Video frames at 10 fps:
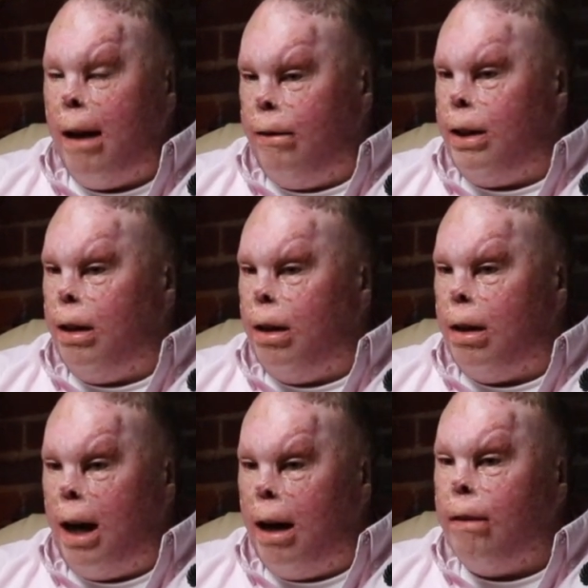having
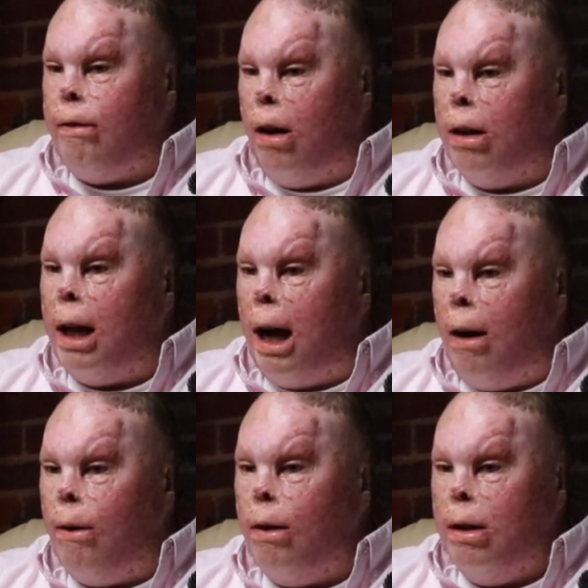your hair fall
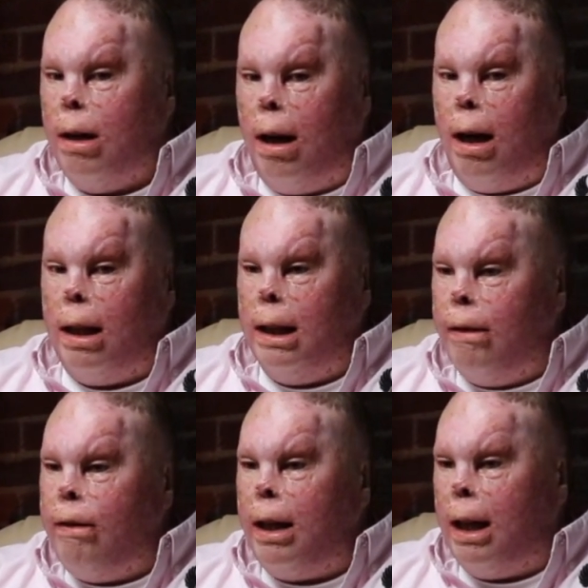out, uh,
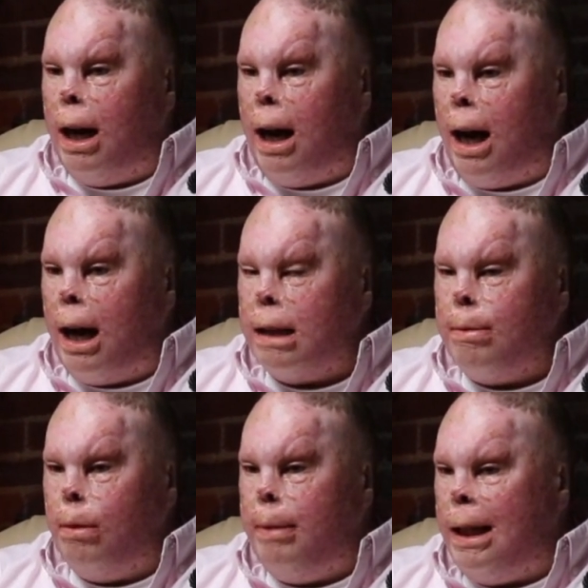living in a
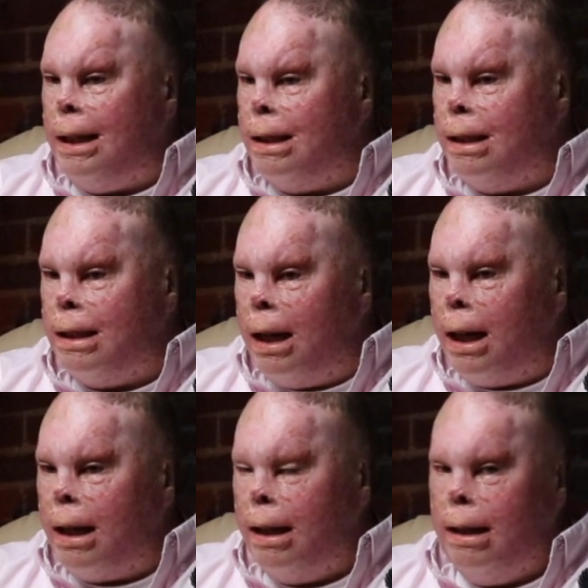hospital, being
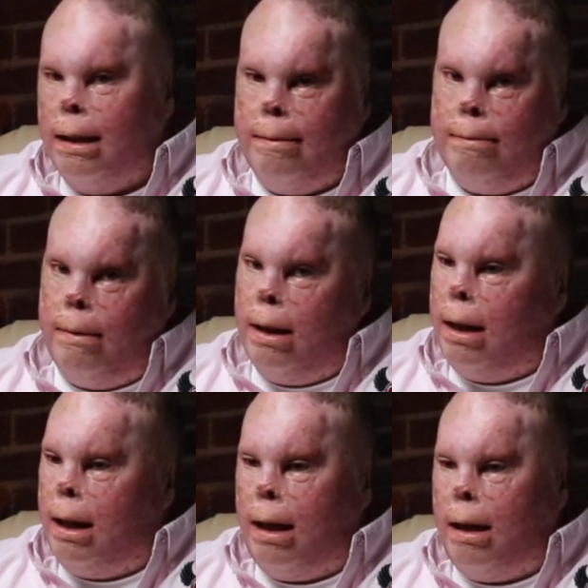sick.
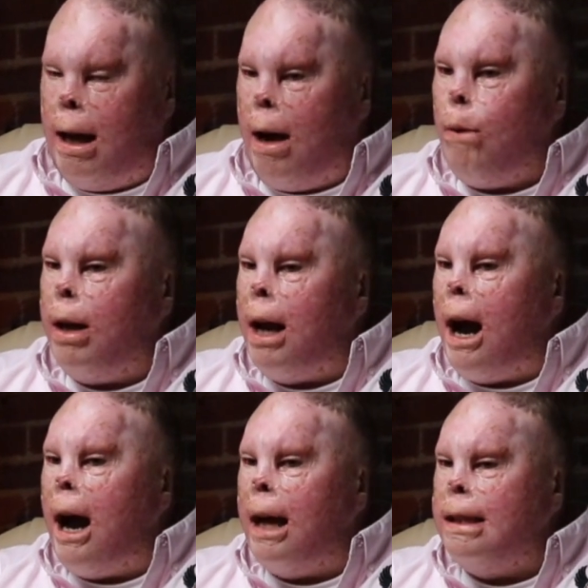How can
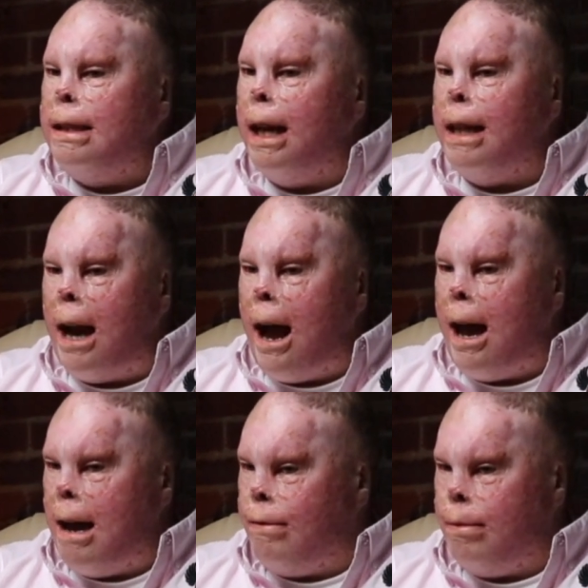I say that I
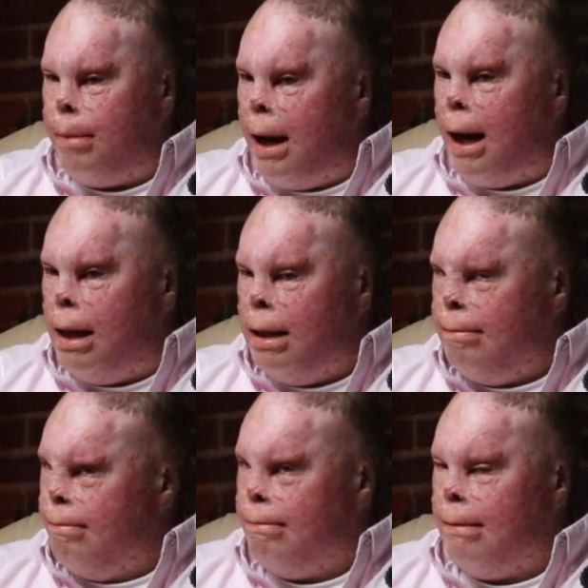have a bad?
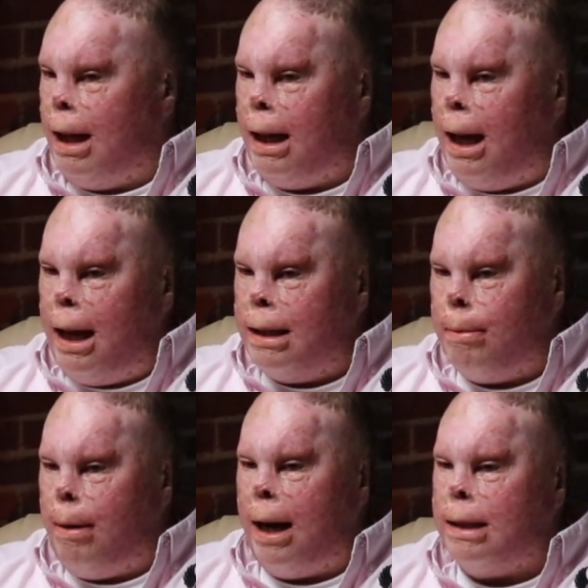I can't. It's
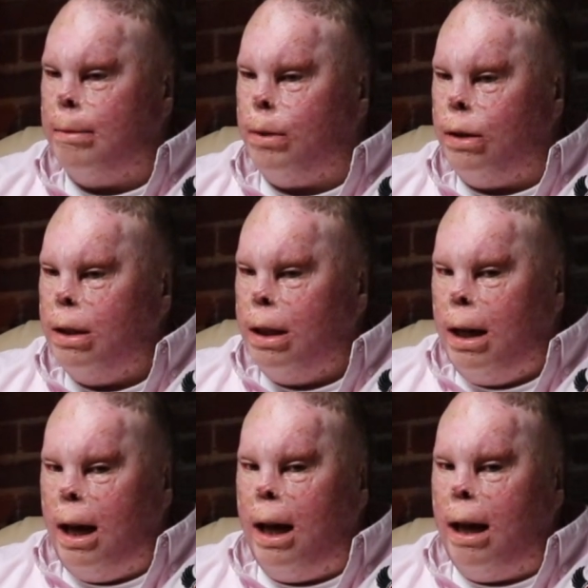impossible.
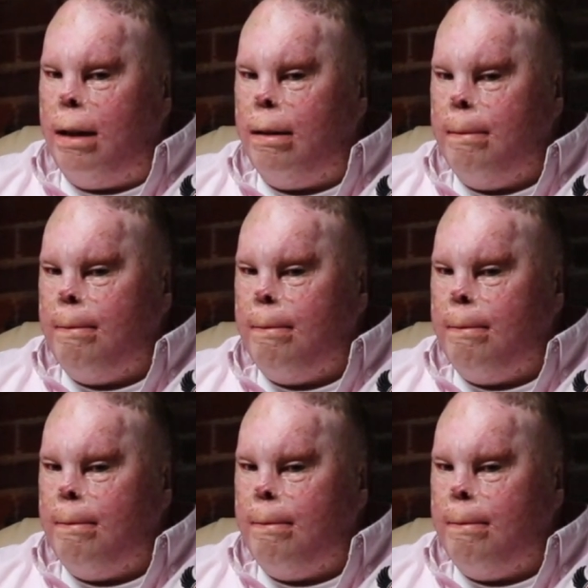And